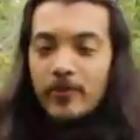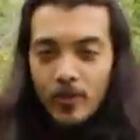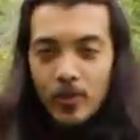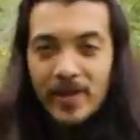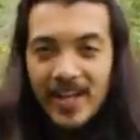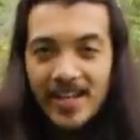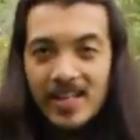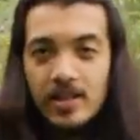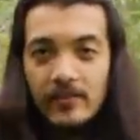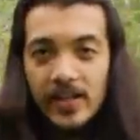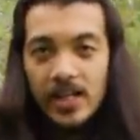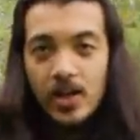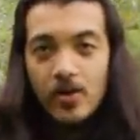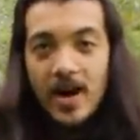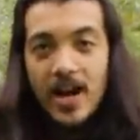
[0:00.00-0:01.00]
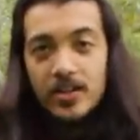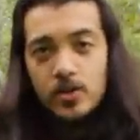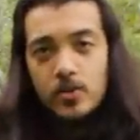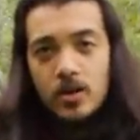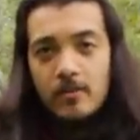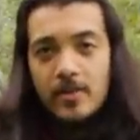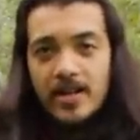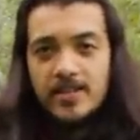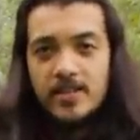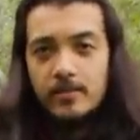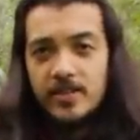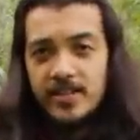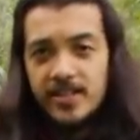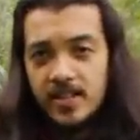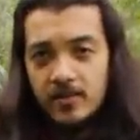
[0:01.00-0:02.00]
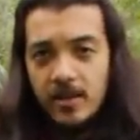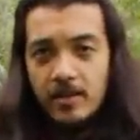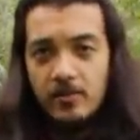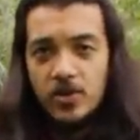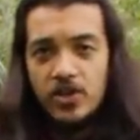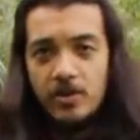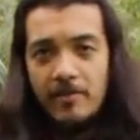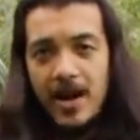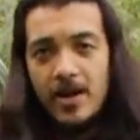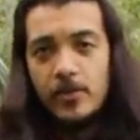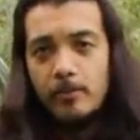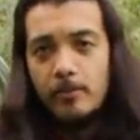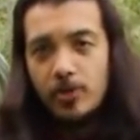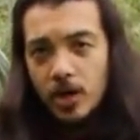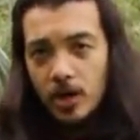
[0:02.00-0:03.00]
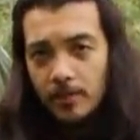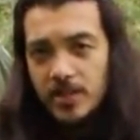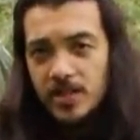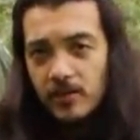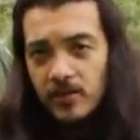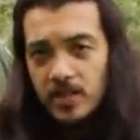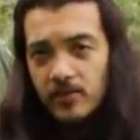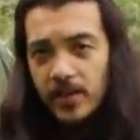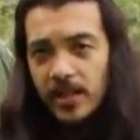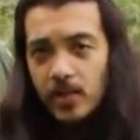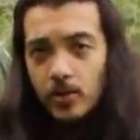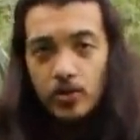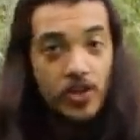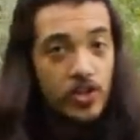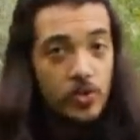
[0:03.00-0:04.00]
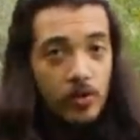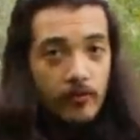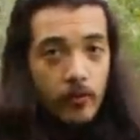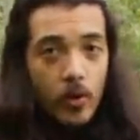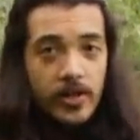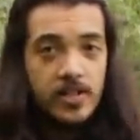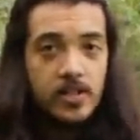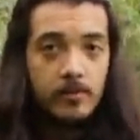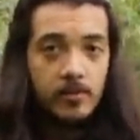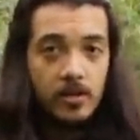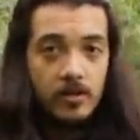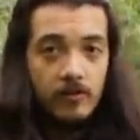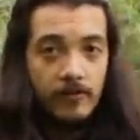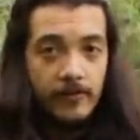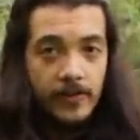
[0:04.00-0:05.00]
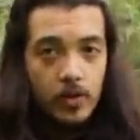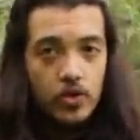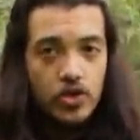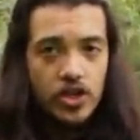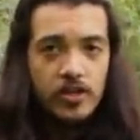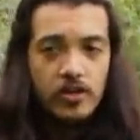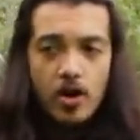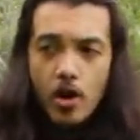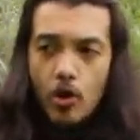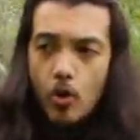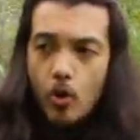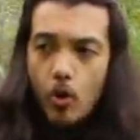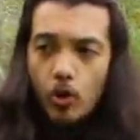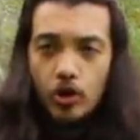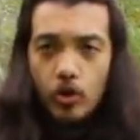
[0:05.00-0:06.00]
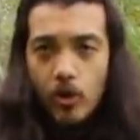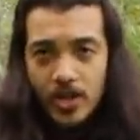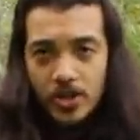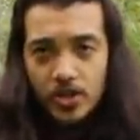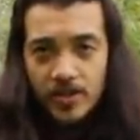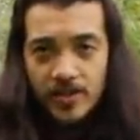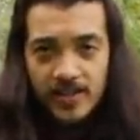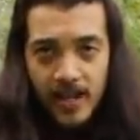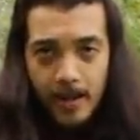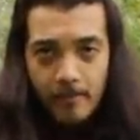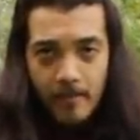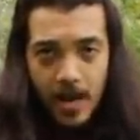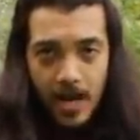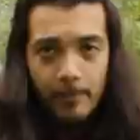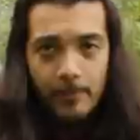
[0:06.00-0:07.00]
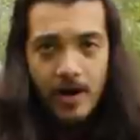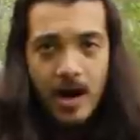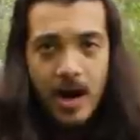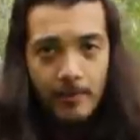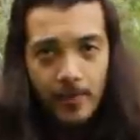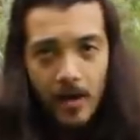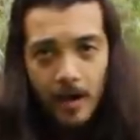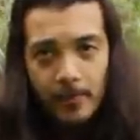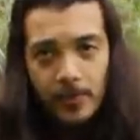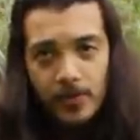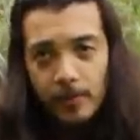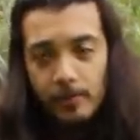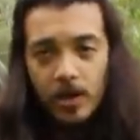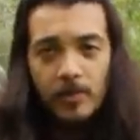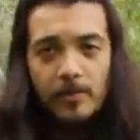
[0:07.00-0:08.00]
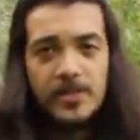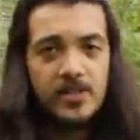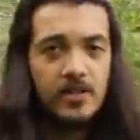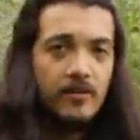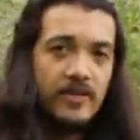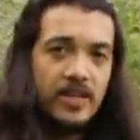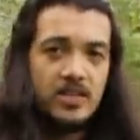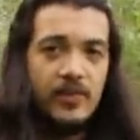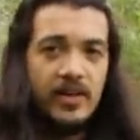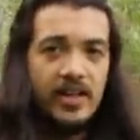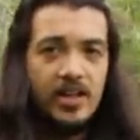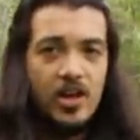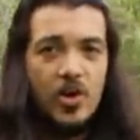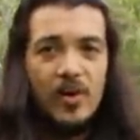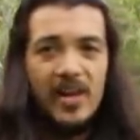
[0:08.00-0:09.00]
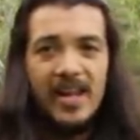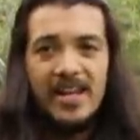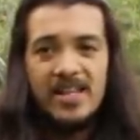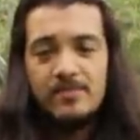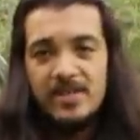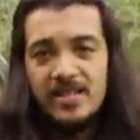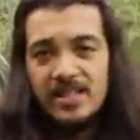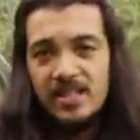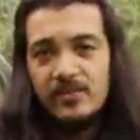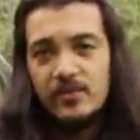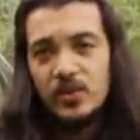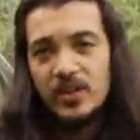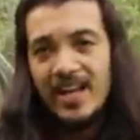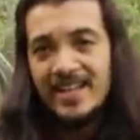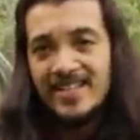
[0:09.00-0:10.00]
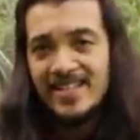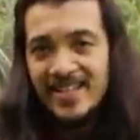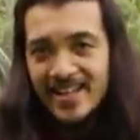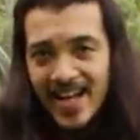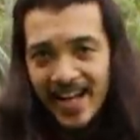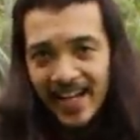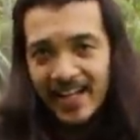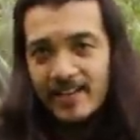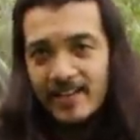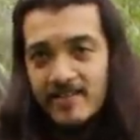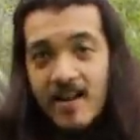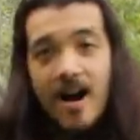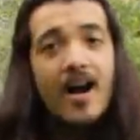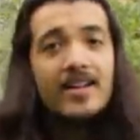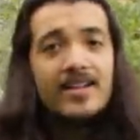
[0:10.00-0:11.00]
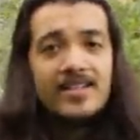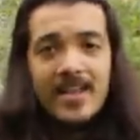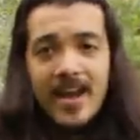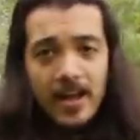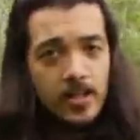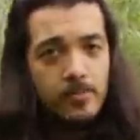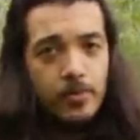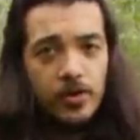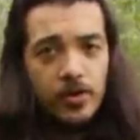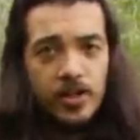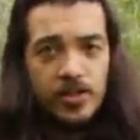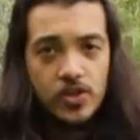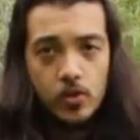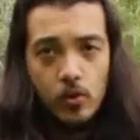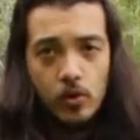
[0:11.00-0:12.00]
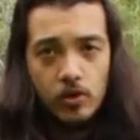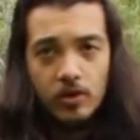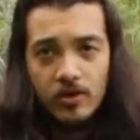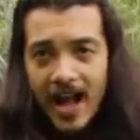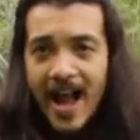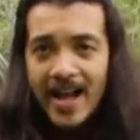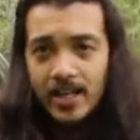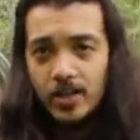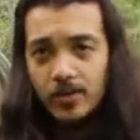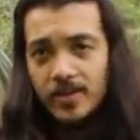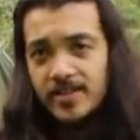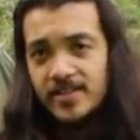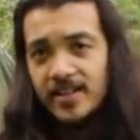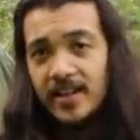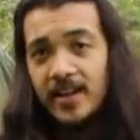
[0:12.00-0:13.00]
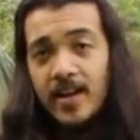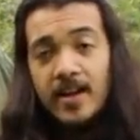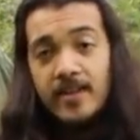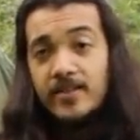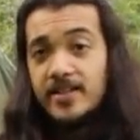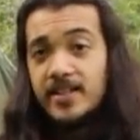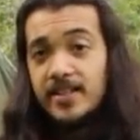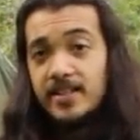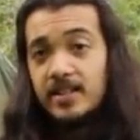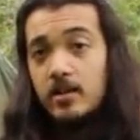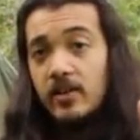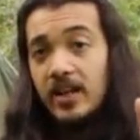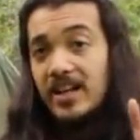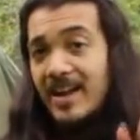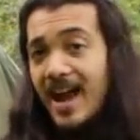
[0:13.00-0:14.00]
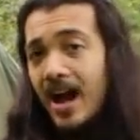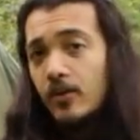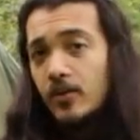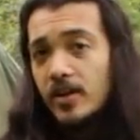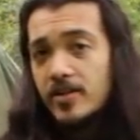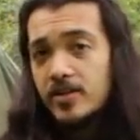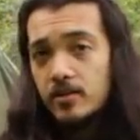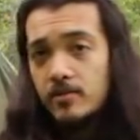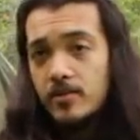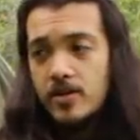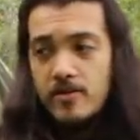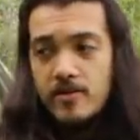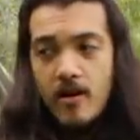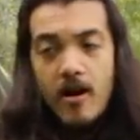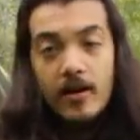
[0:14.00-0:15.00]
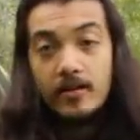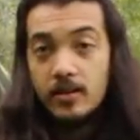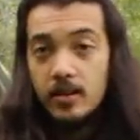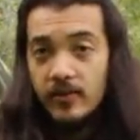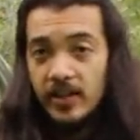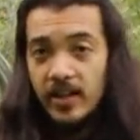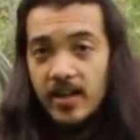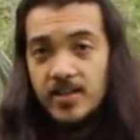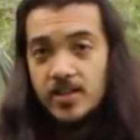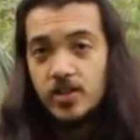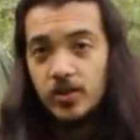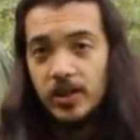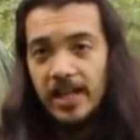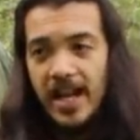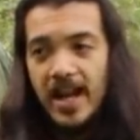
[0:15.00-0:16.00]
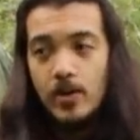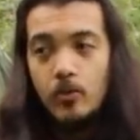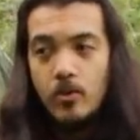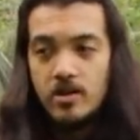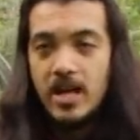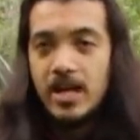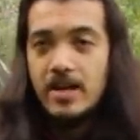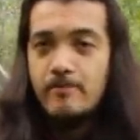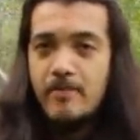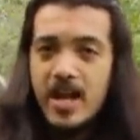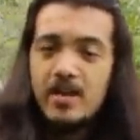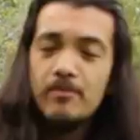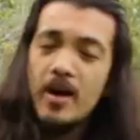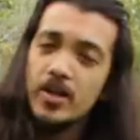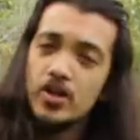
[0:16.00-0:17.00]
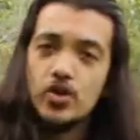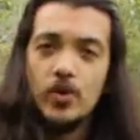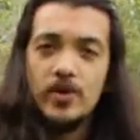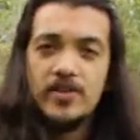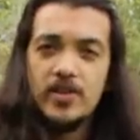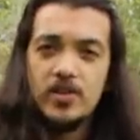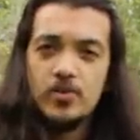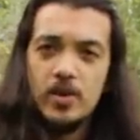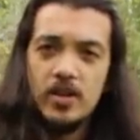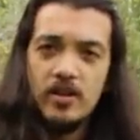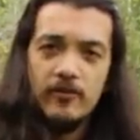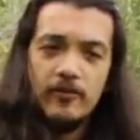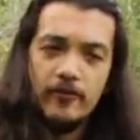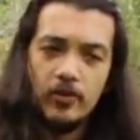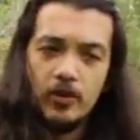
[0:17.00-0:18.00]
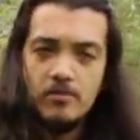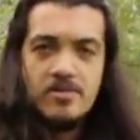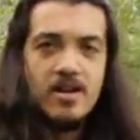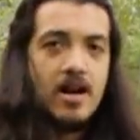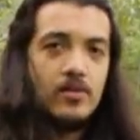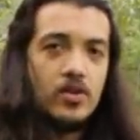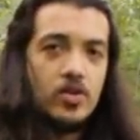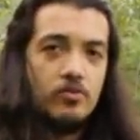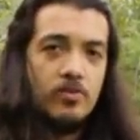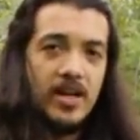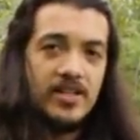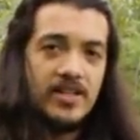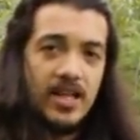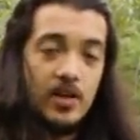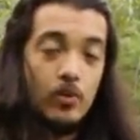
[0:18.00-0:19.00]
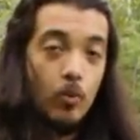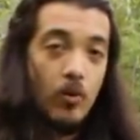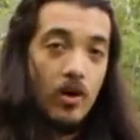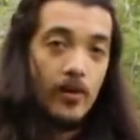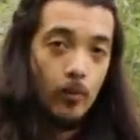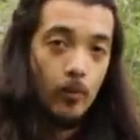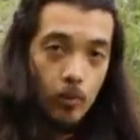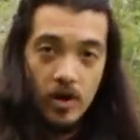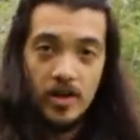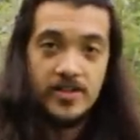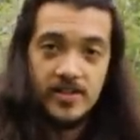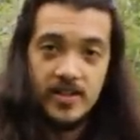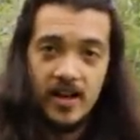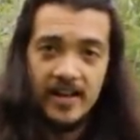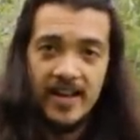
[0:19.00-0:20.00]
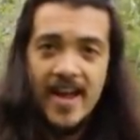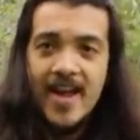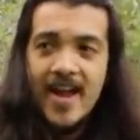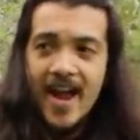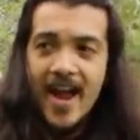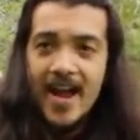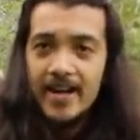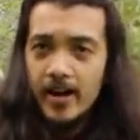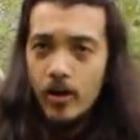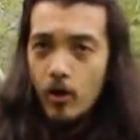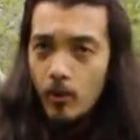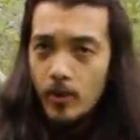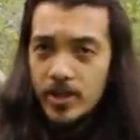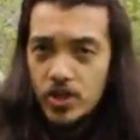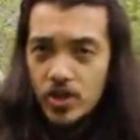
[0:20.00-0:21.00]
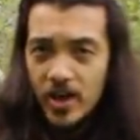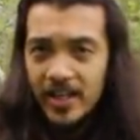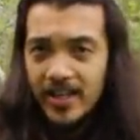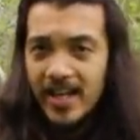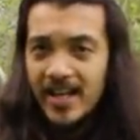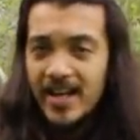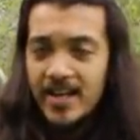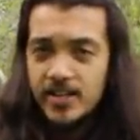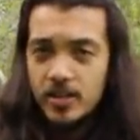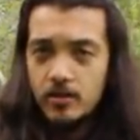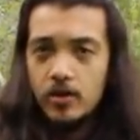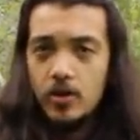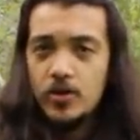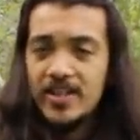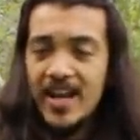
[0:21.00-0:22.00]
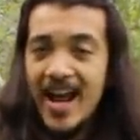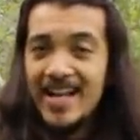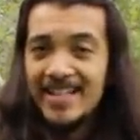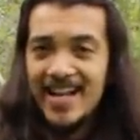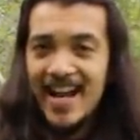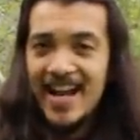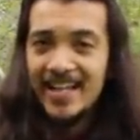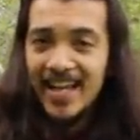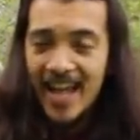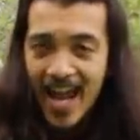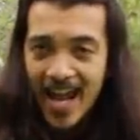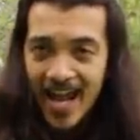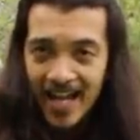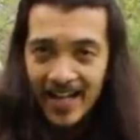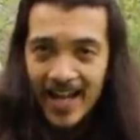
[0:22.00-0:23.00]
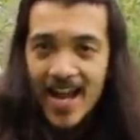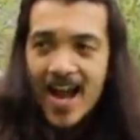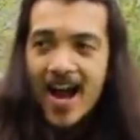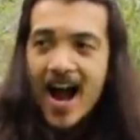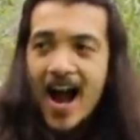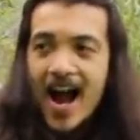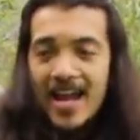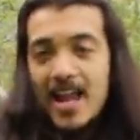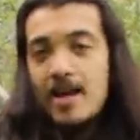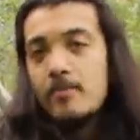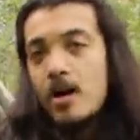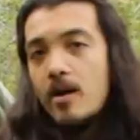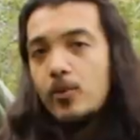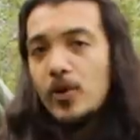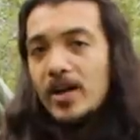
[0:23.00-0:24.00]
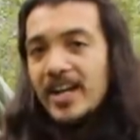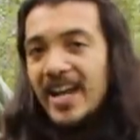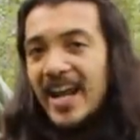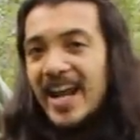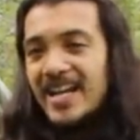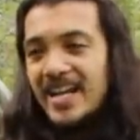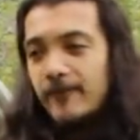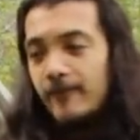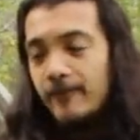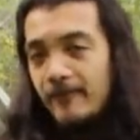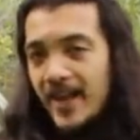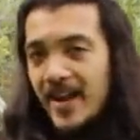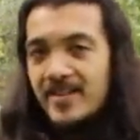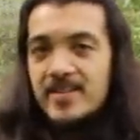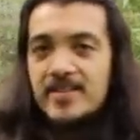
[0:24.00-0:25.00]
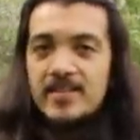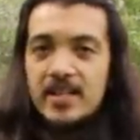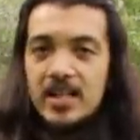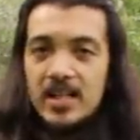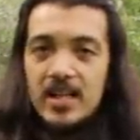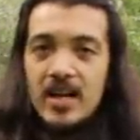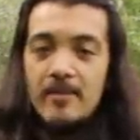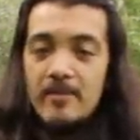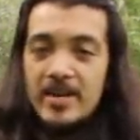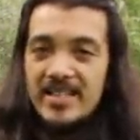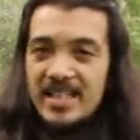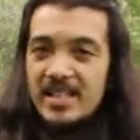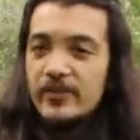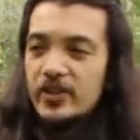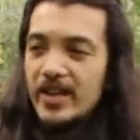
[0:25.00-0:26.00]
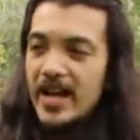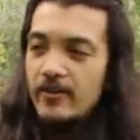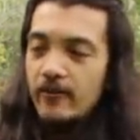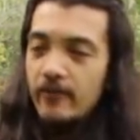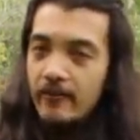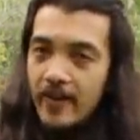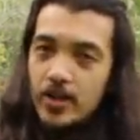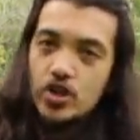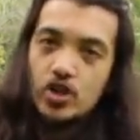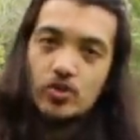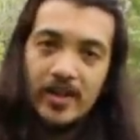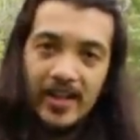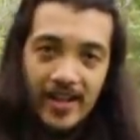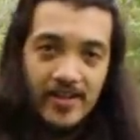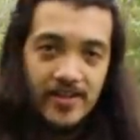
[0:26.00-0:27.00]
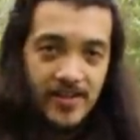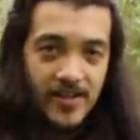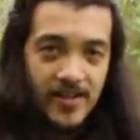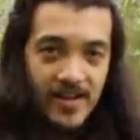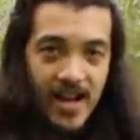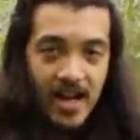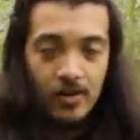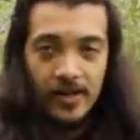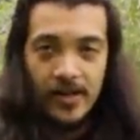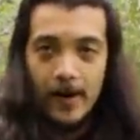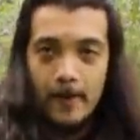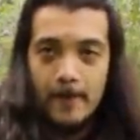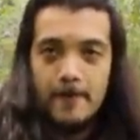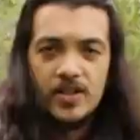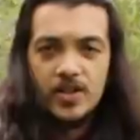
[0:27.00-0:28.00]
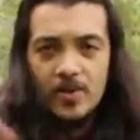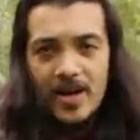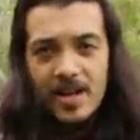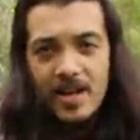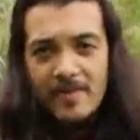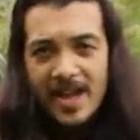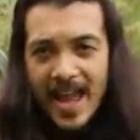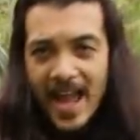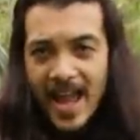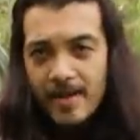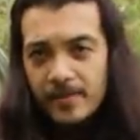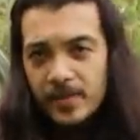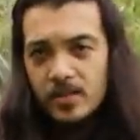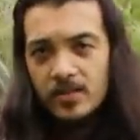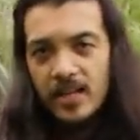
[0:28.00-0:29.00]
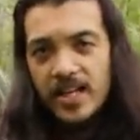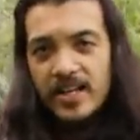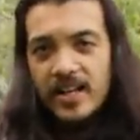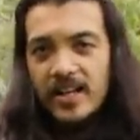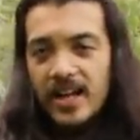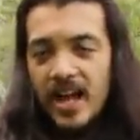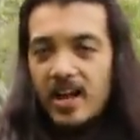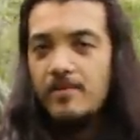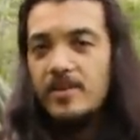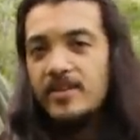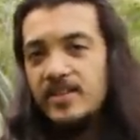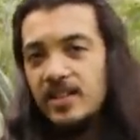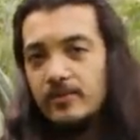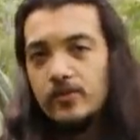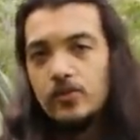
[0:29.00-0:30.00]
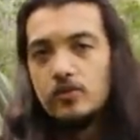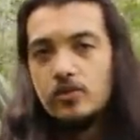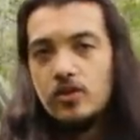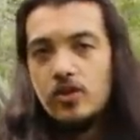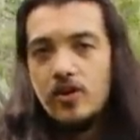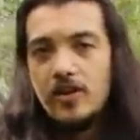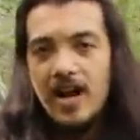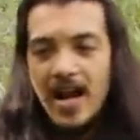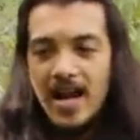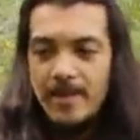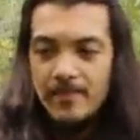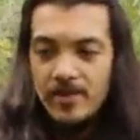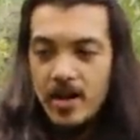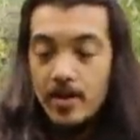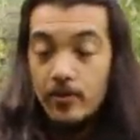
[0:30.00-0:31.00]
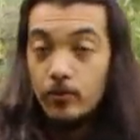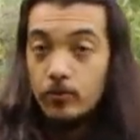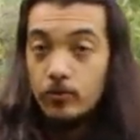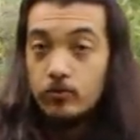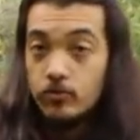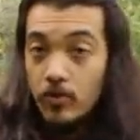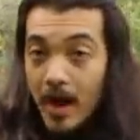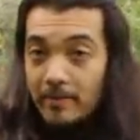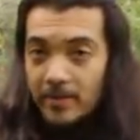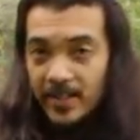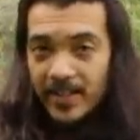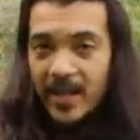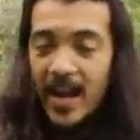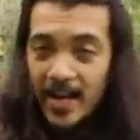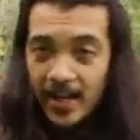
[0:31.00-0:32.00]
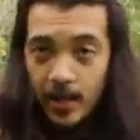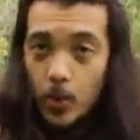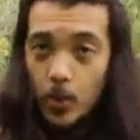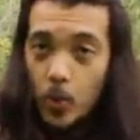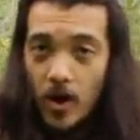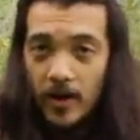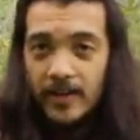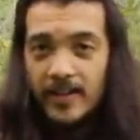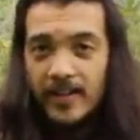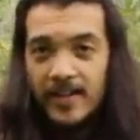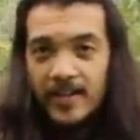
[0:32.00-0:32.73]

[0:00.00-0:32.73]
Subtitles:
Before we get into the video, I do want to make some disclaimers about the purpose of this video, just to avoid some confusion or questions that might pop up. The purpose of this video is medieval aesthetic, not textbook historical accuracy. This is living anachronism, not living history, and while I make my choices with a firm knowledge base in what was done, and I always try to get as close as I can, I am operating in a fantasy medieval adventuring scenario. So I am emulating a medieval look, I am not replicating one.